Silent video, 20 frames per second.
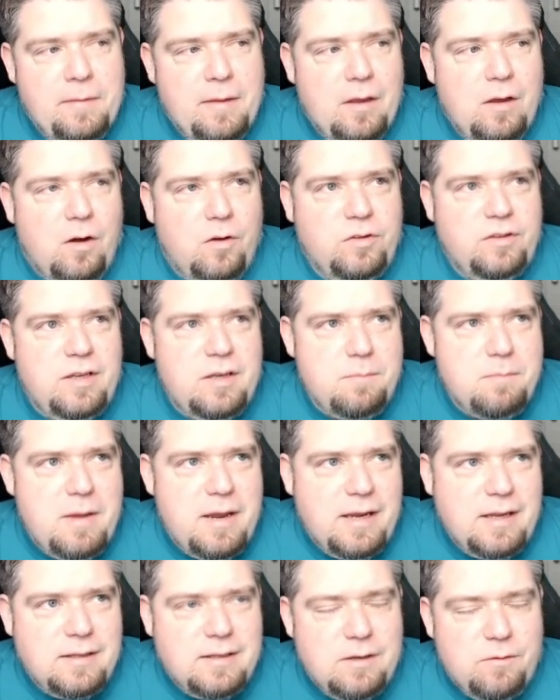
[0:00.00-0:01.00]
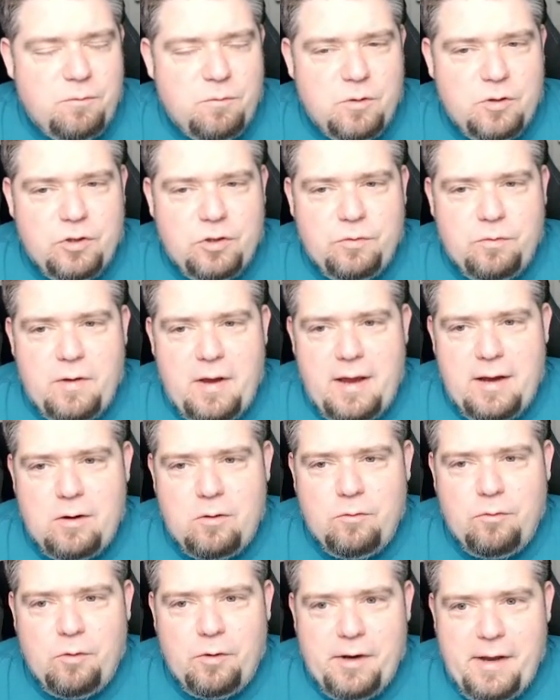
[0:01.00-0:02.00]
it did make a difference for
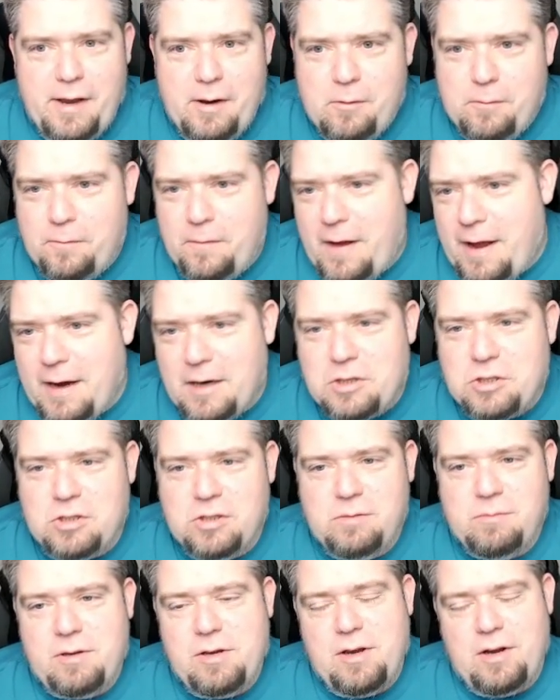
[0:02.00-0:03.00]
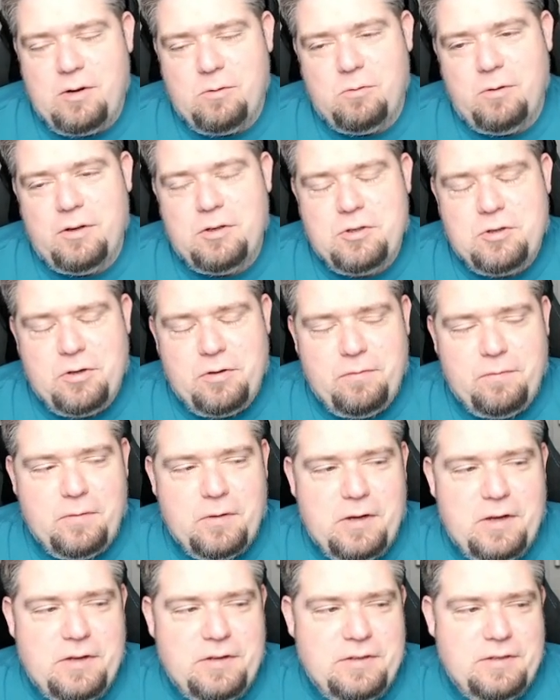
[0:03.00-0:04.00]
elf on elf action when you had always strike
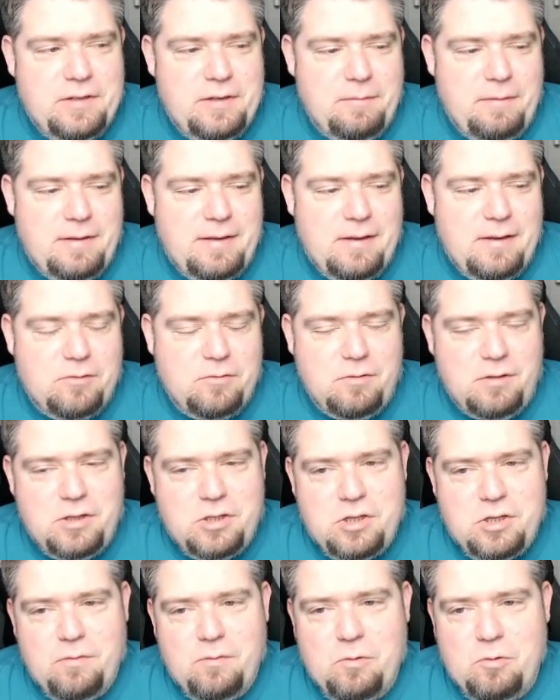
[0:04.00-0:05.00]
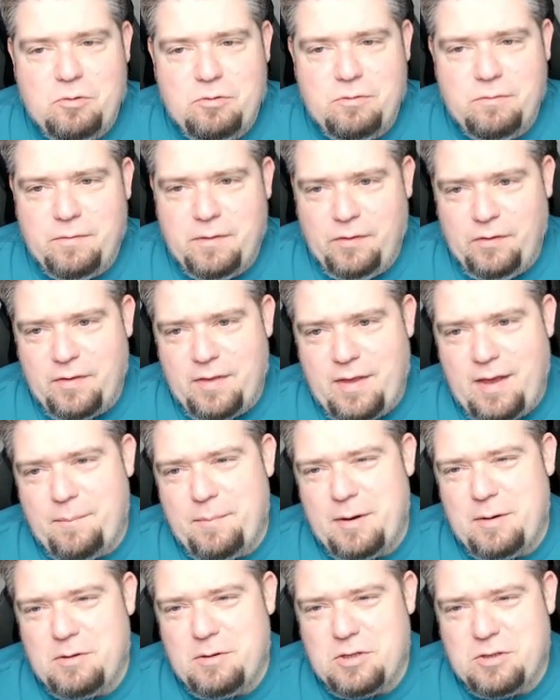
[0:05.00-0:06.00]
first and it went down to initiative order and things like that,
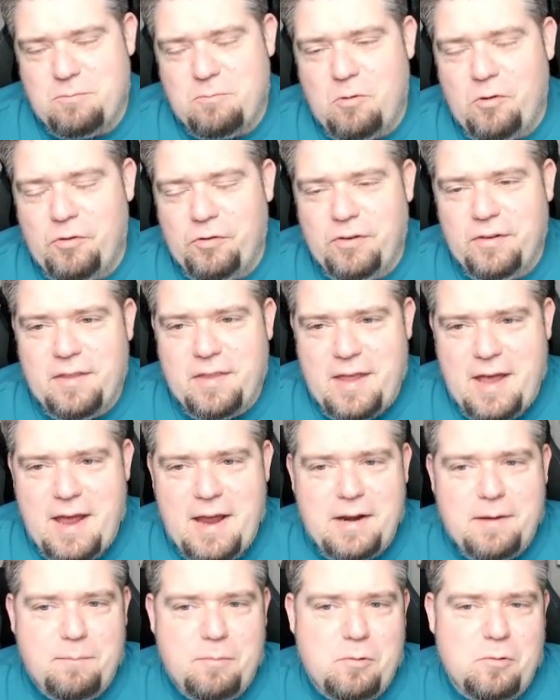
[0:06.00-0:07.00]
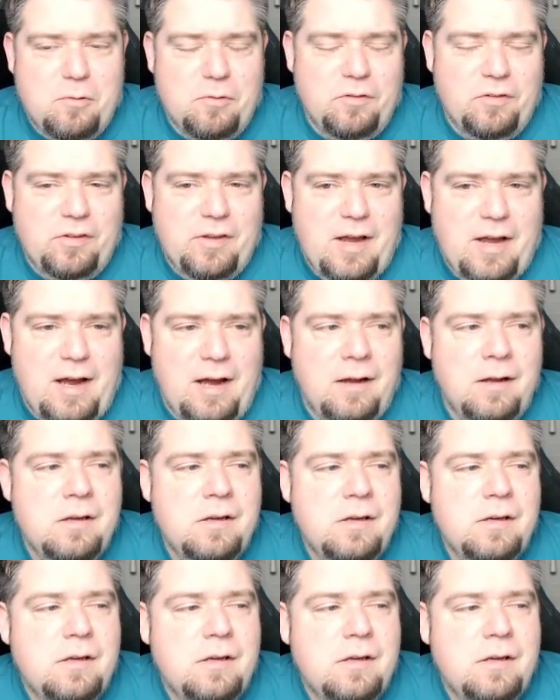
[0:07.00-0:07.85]
but it just wasn't that an important stat.